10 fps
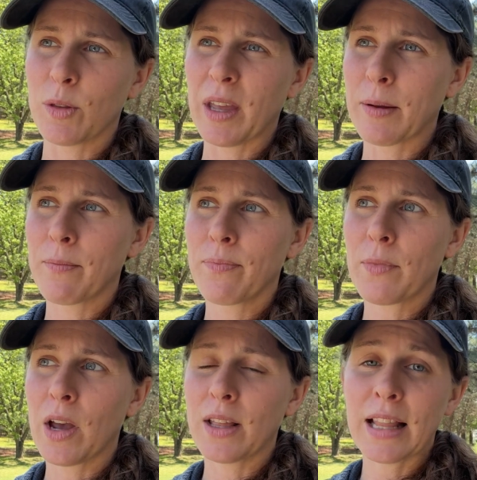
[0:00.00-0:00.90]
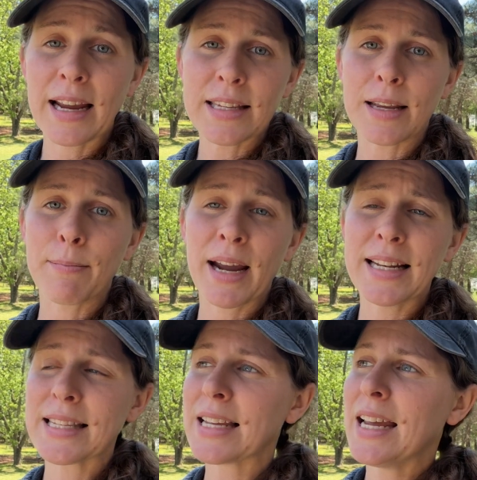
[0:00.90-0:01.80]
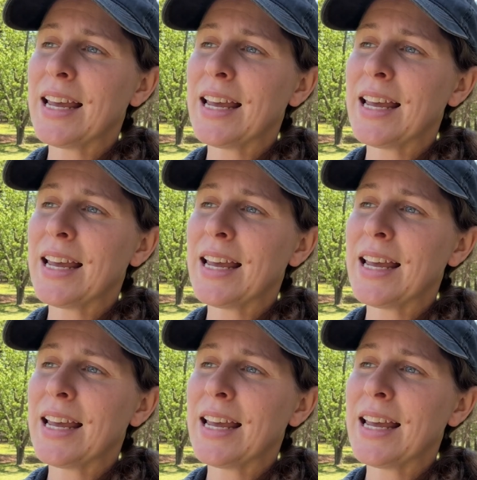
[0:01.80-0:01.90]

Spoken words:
with like lice and mites.